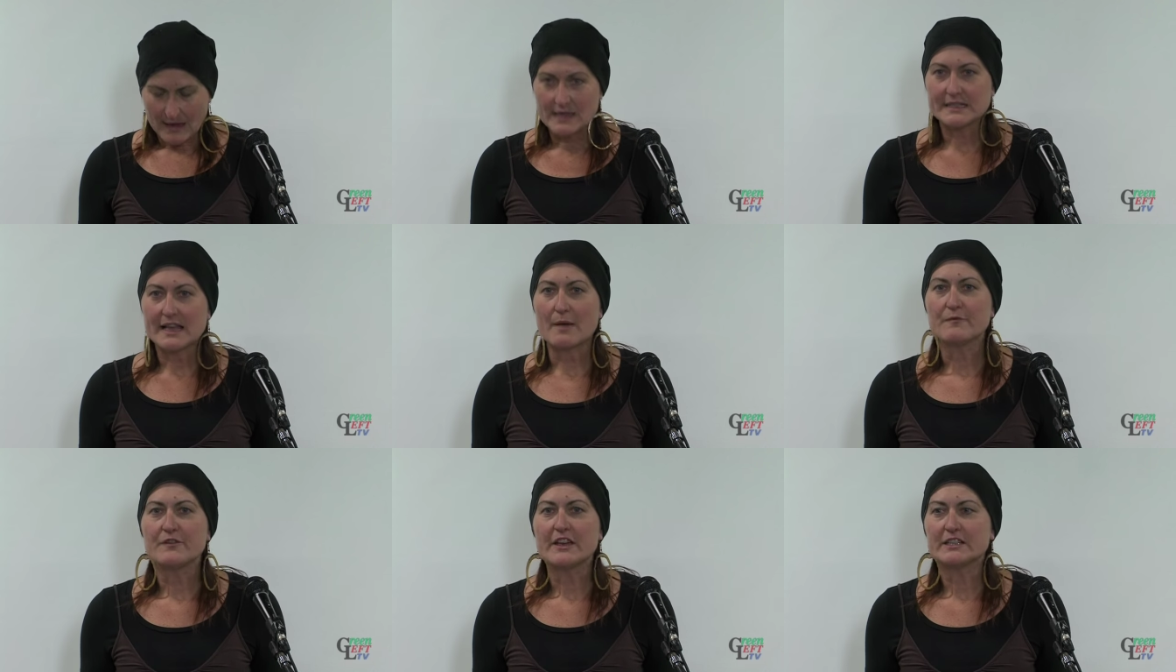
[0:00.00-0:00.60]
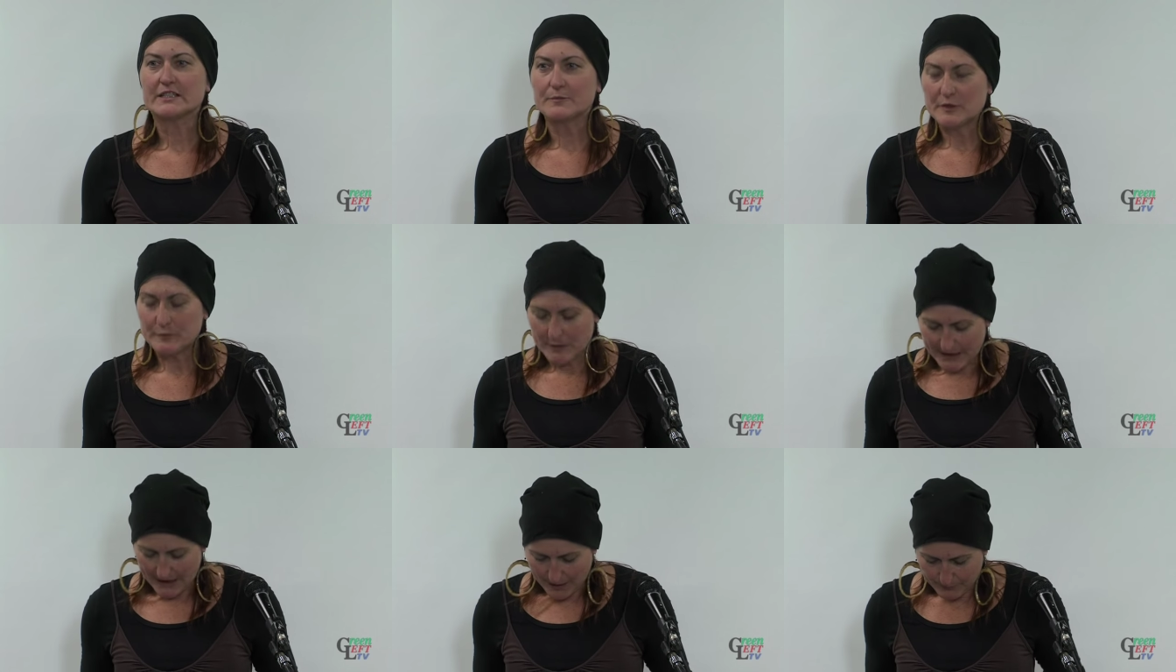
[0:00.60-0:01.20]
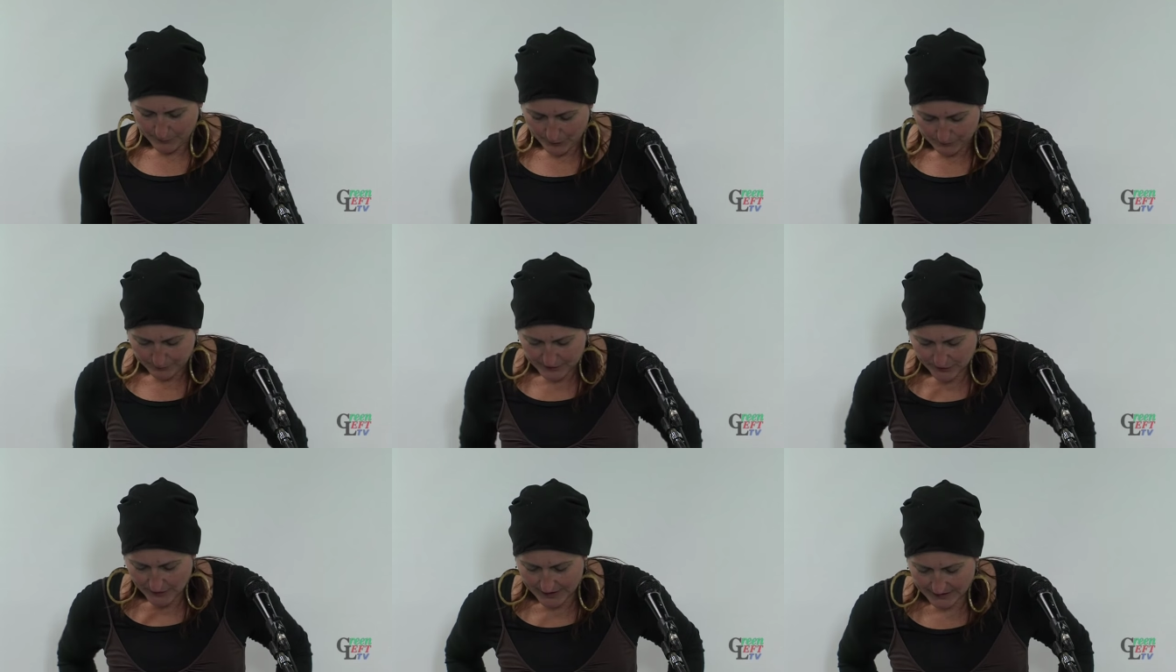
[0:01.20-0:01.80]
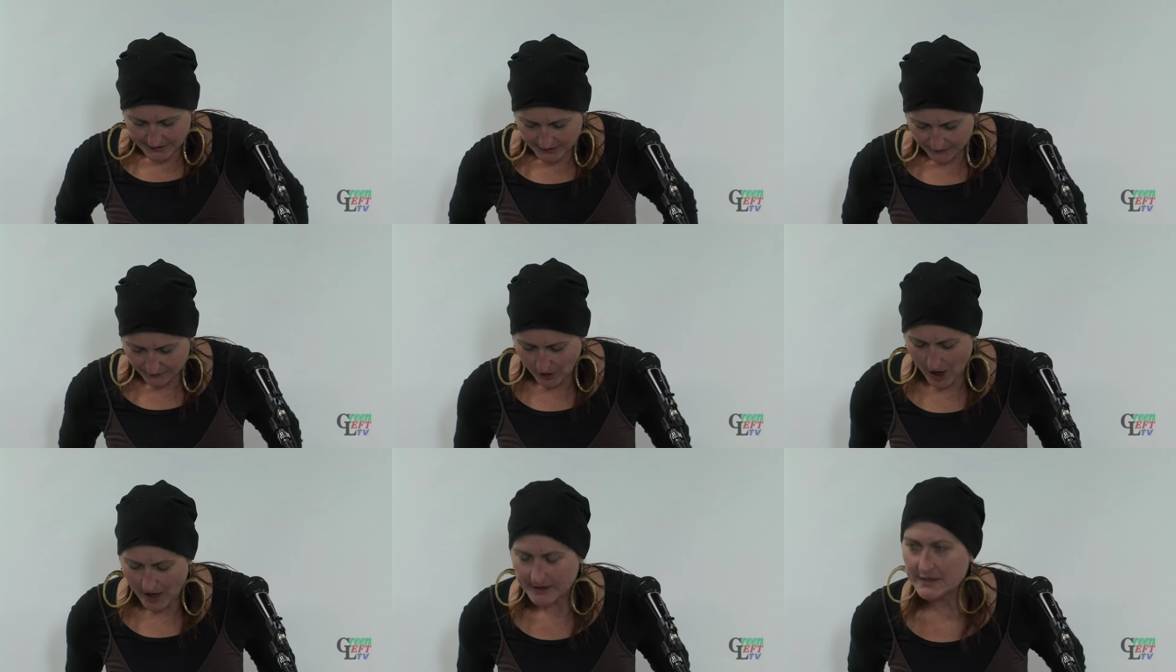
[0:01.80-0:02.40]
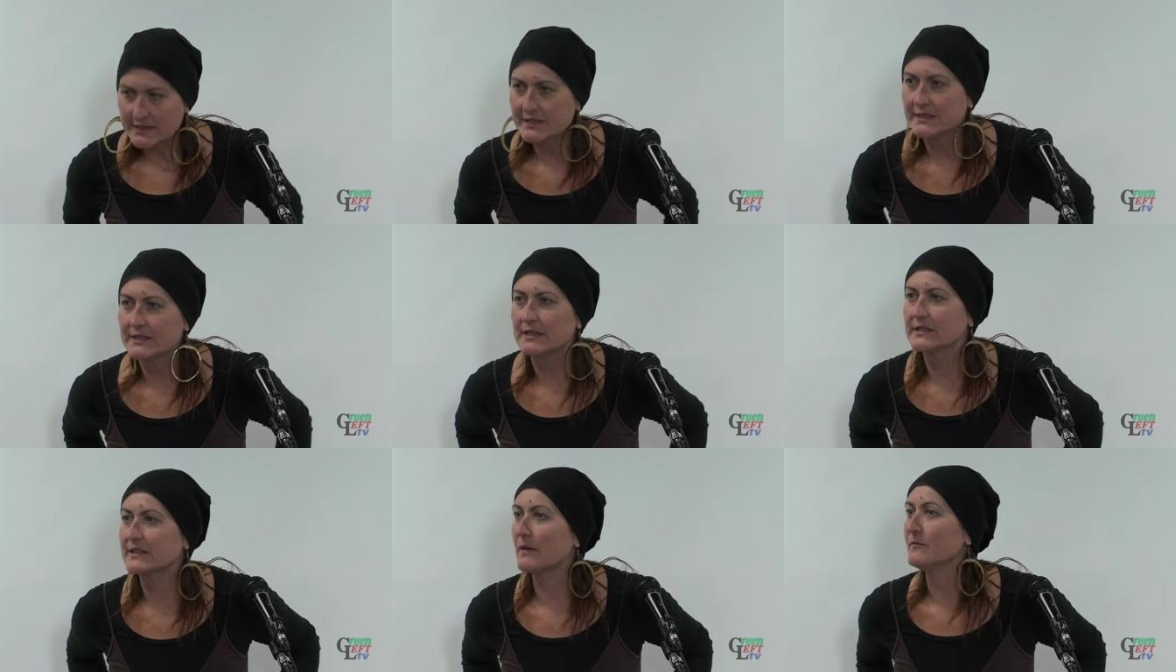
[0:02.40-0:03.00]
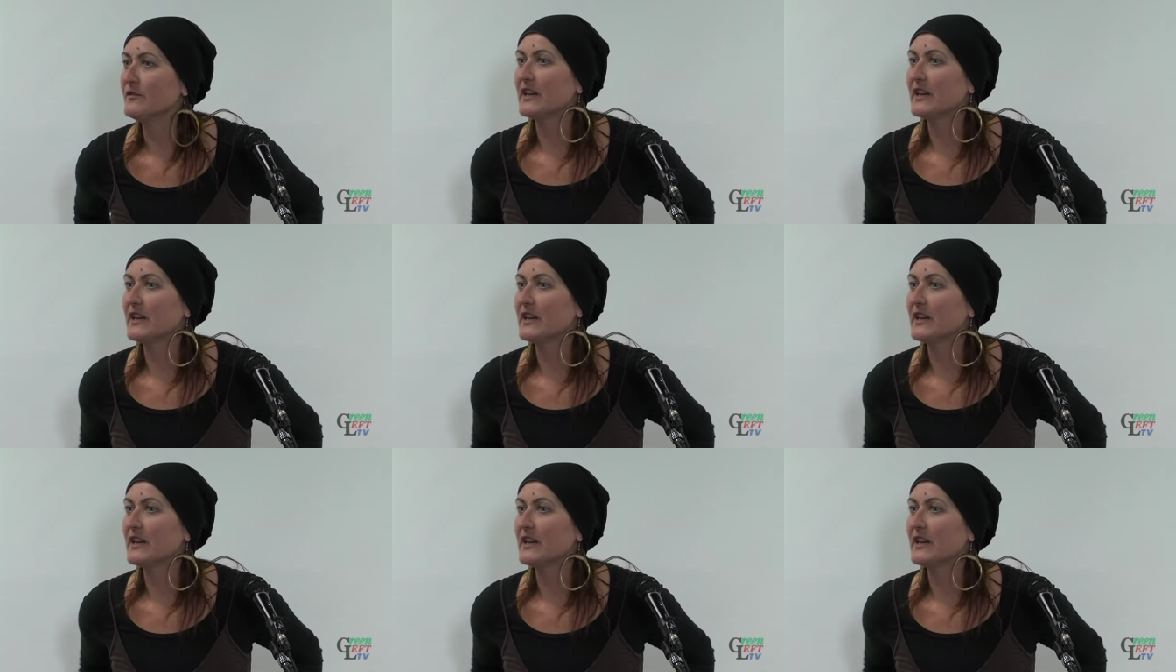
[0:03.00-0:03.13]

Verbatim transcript: Some victims become perpetrators of violence, some